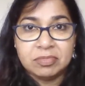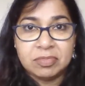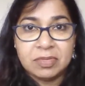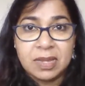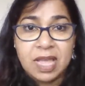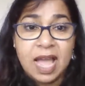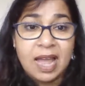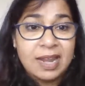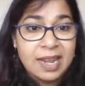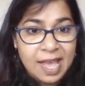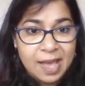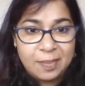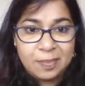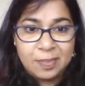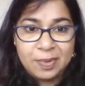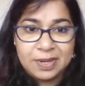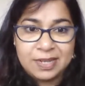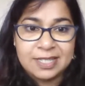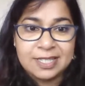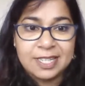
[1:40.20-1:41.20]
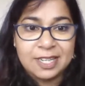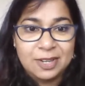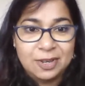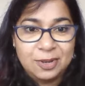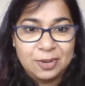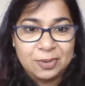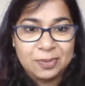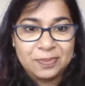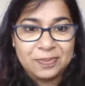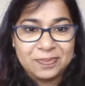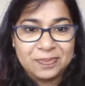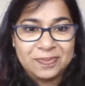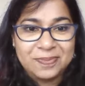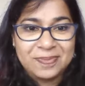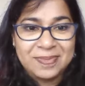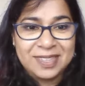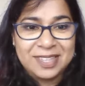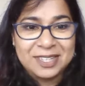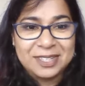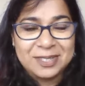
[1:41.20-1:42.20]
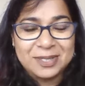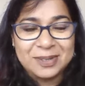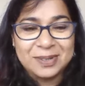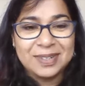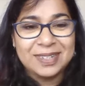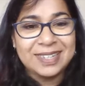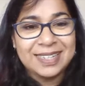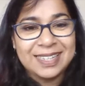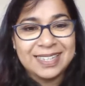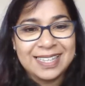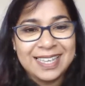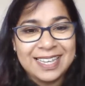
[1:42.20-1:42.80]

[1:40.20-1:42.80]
unhappiness in you. So learning